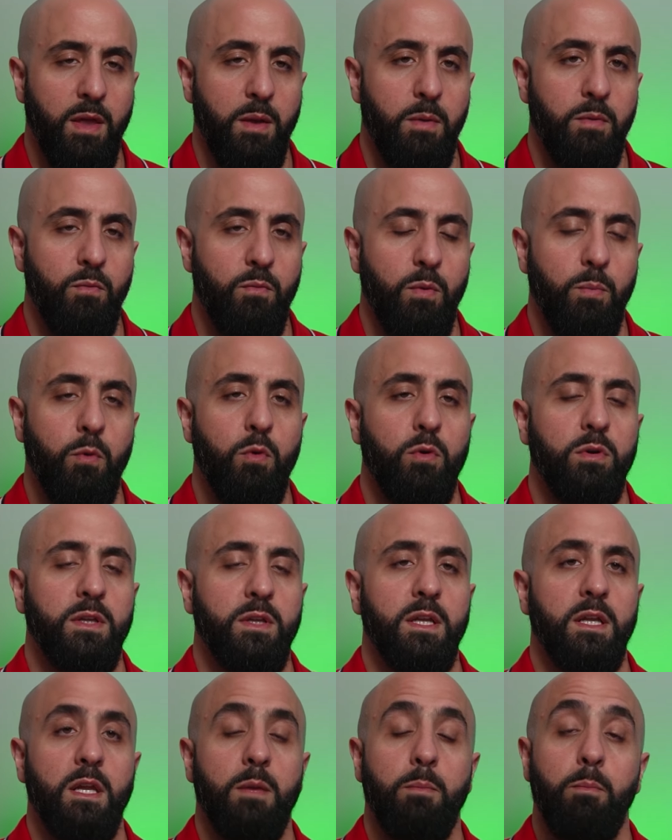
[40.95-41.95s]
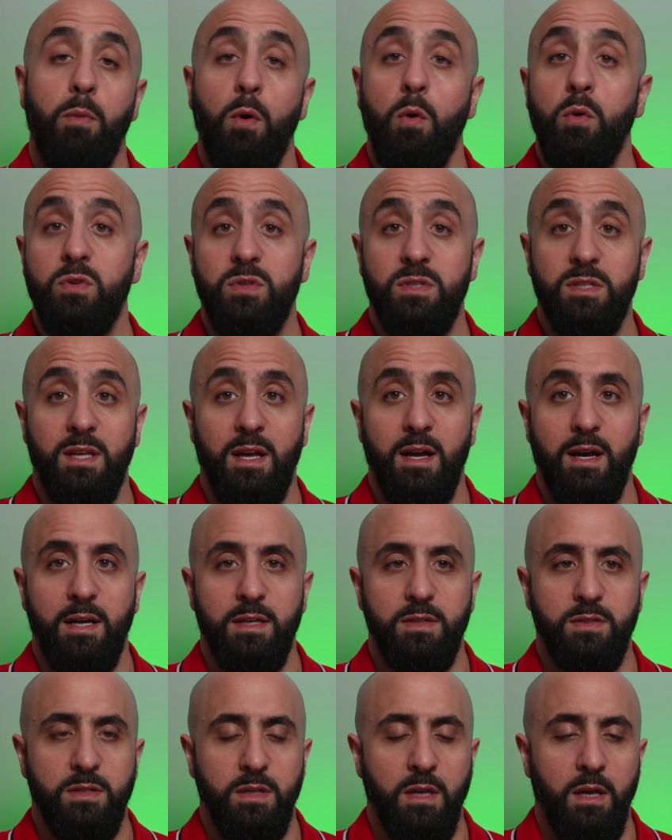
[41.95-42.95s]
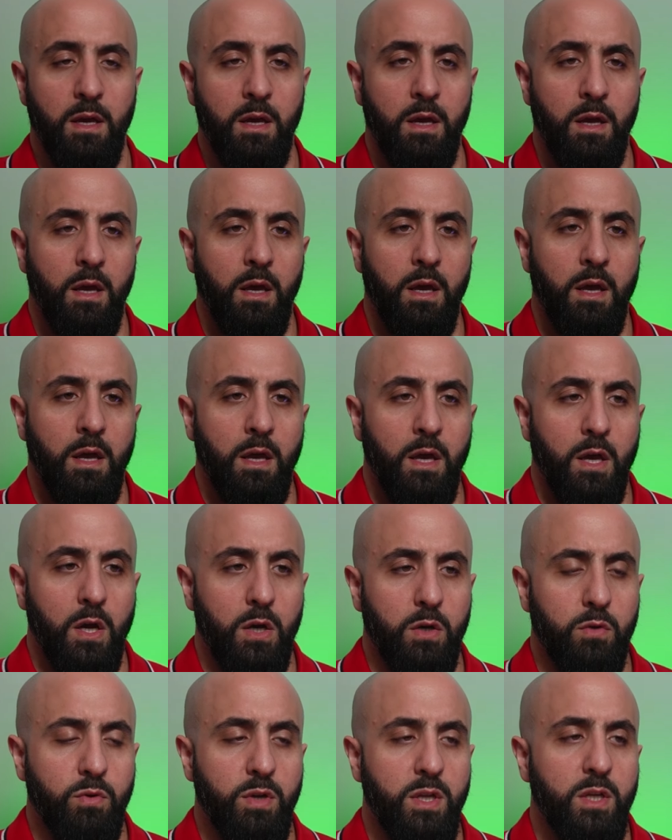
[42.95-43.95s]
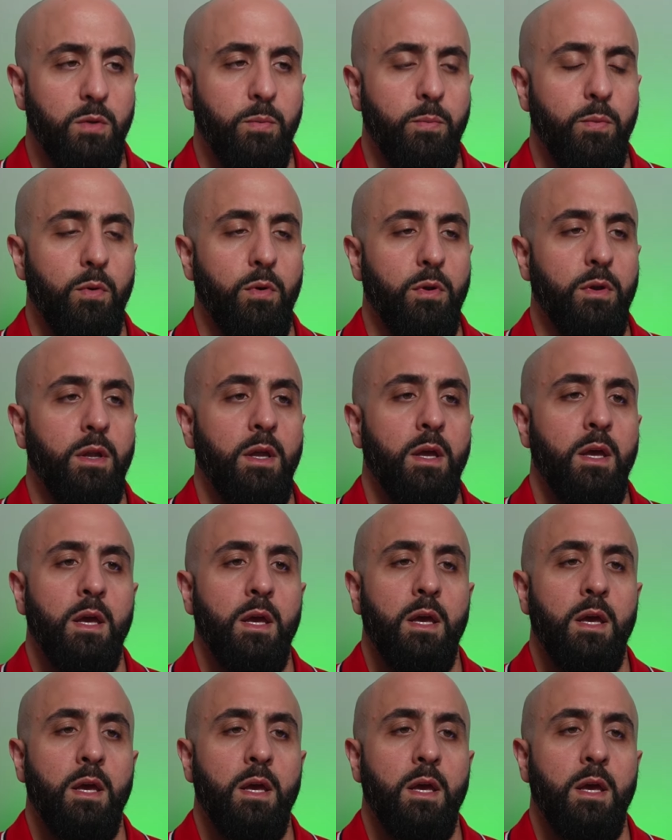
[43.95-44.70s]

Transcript: that reportedly both sides agreed upon.